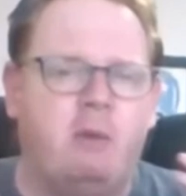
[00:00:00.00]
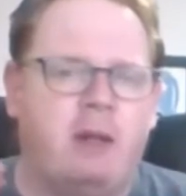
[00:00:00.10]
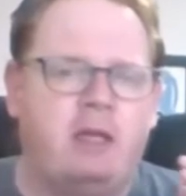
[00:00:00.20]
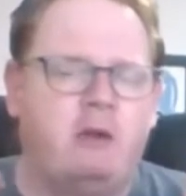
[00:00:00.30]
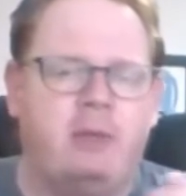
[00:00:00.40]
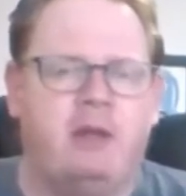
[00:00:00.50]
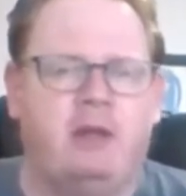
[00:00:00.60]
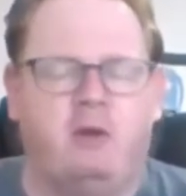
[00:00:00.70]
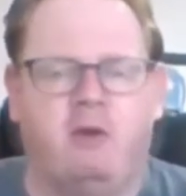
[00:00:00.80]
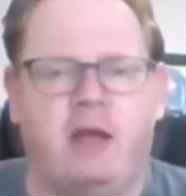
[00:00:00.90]
he went a little bit
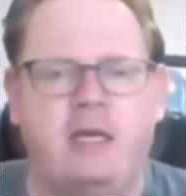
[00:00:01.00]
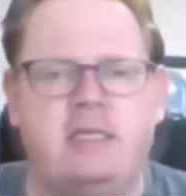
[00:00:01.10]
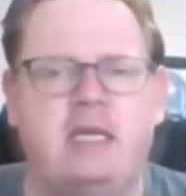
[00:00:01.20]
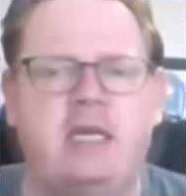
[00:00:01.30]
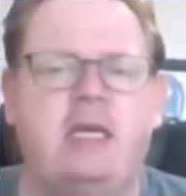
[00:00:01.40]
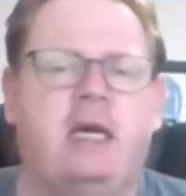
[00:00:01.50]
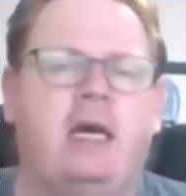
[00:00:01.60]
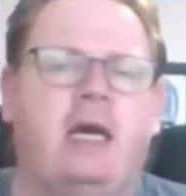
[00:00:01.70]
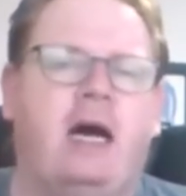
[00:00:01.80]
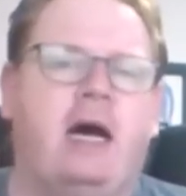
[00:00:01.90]
crazy
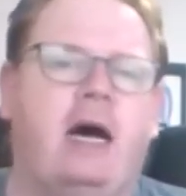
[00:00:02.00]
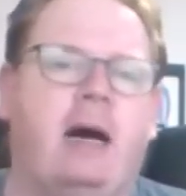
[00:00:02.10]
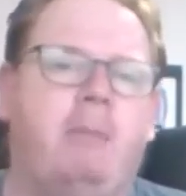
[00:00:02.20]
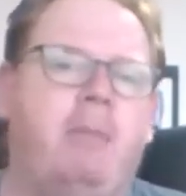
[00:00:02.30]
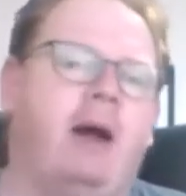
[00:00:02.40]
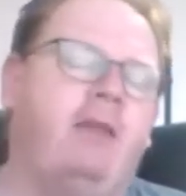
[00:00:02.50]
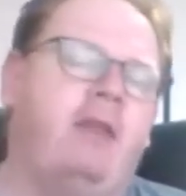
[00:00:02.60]
but